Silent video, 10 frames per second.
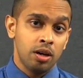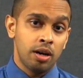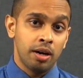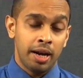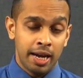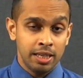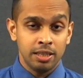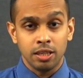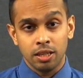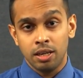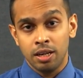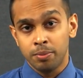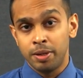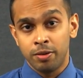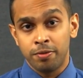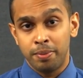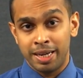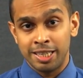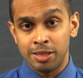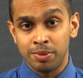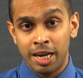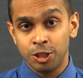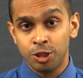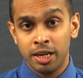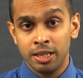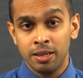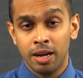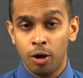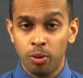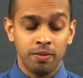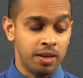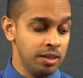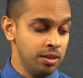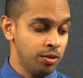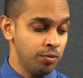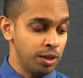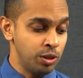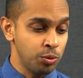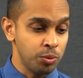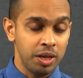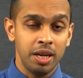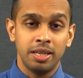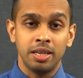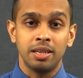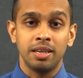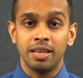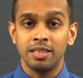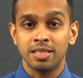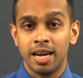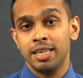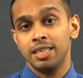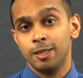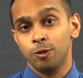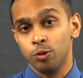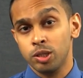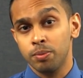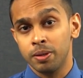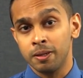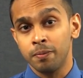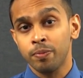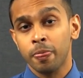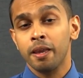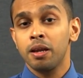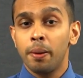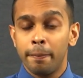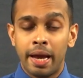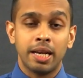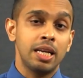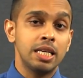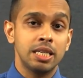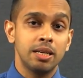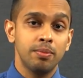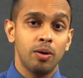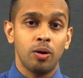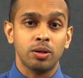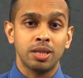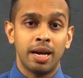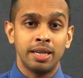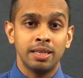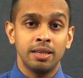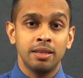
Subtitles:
and a little bit of magnesium nitride. However, when you heat it inside a crucible, magnesium oxide